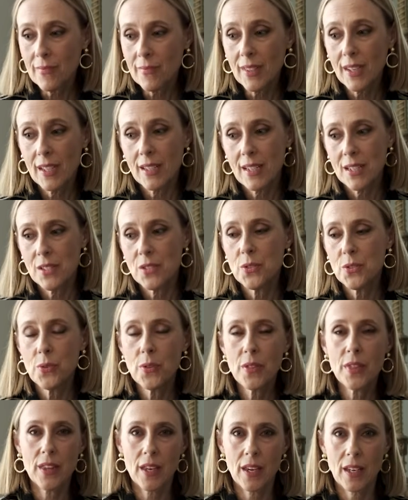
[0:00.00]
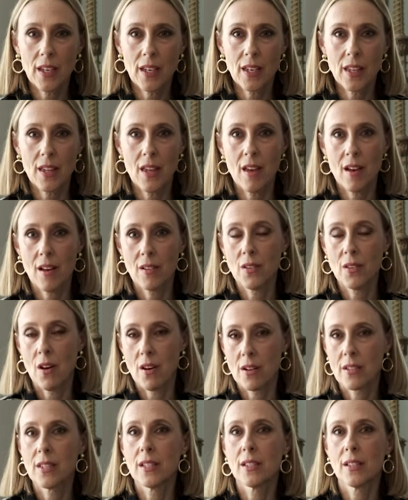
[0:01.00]
And I do think
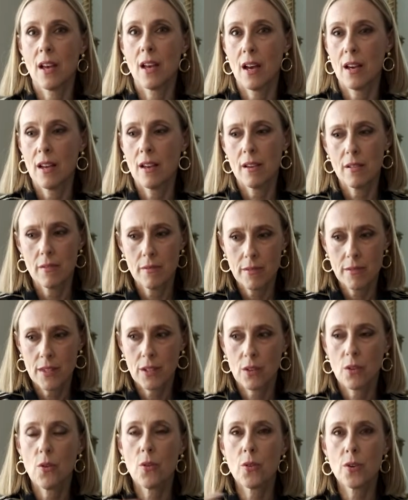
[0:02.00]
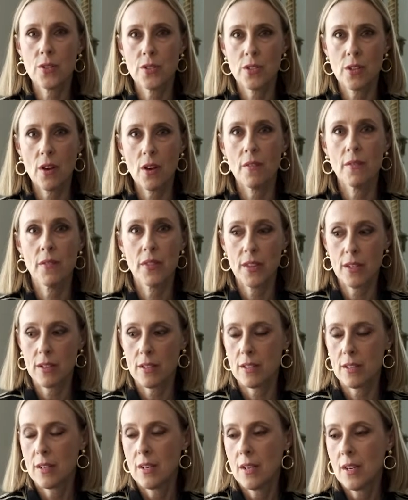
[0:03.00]
along the course of
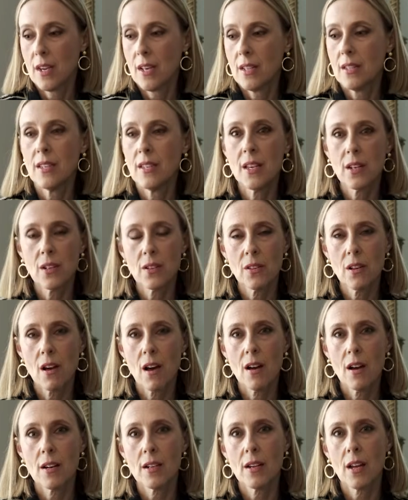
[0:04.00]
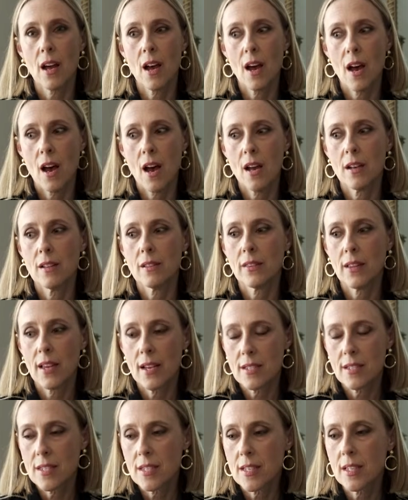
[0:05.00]
the knit along,
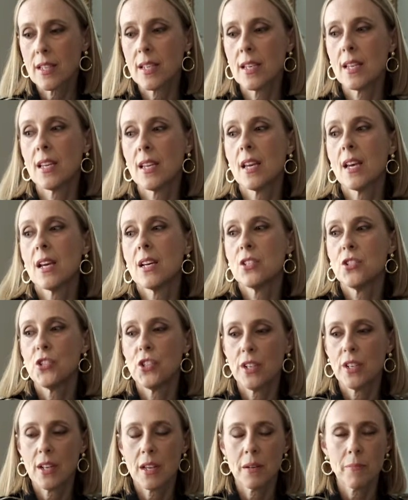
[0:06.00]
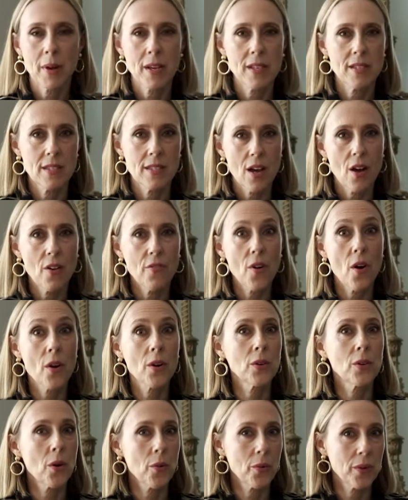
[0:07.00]
Leslie, Gina, and myself are
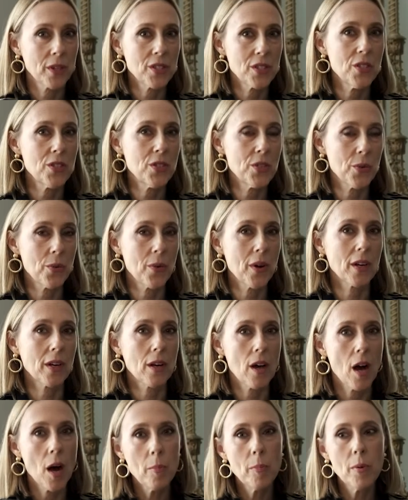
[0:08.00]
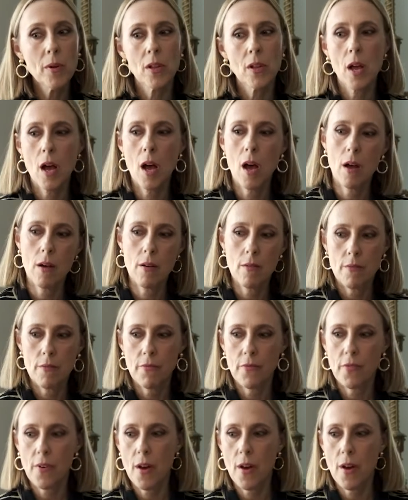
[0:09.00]
going to do a couple of